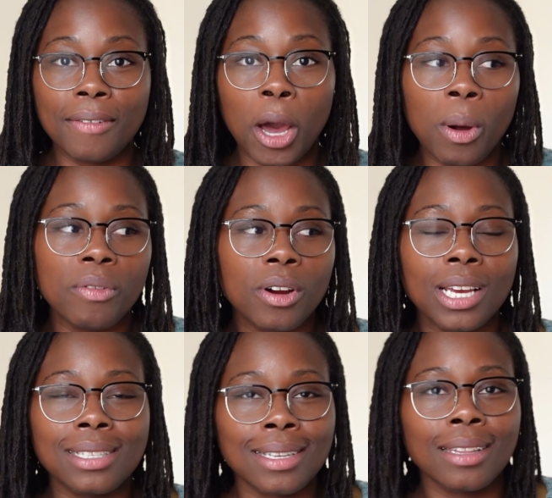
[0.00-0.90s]
However,
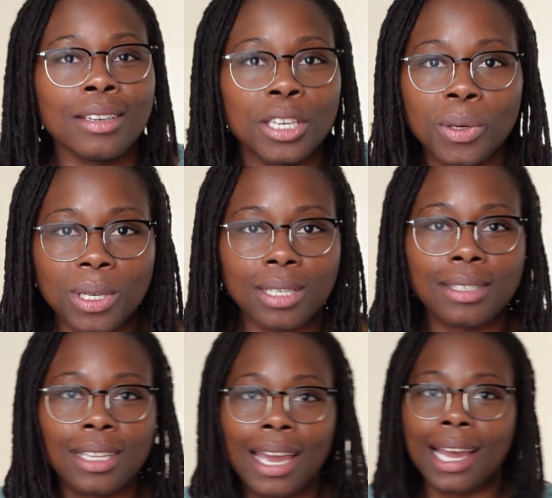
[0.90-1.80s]
it's not the
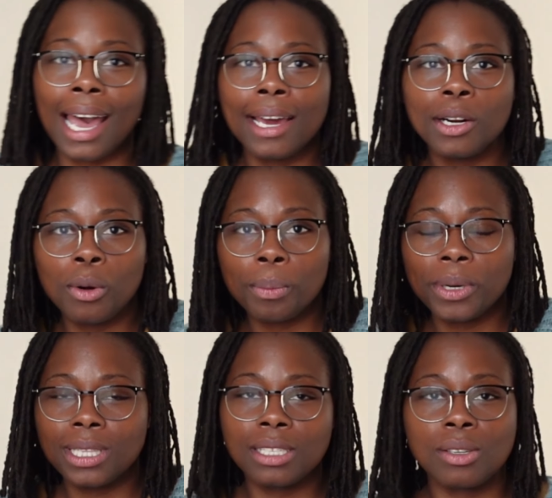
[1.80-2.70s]
cutest. Like, I don't
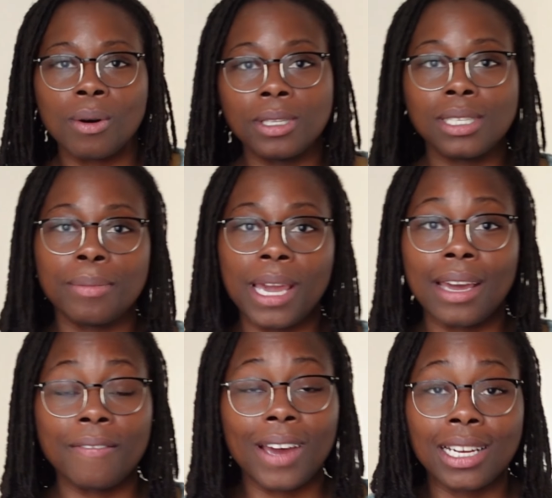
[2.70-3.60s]
put this on to make
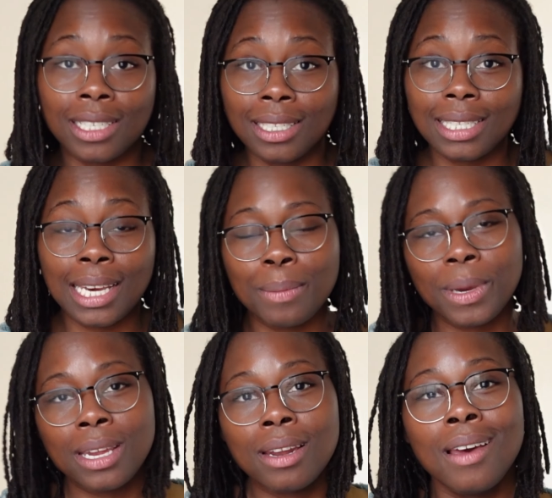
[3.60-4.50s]
a fashion
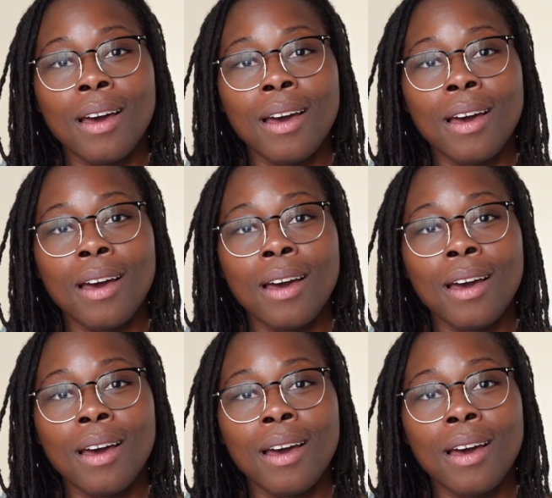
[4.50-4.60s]
statement,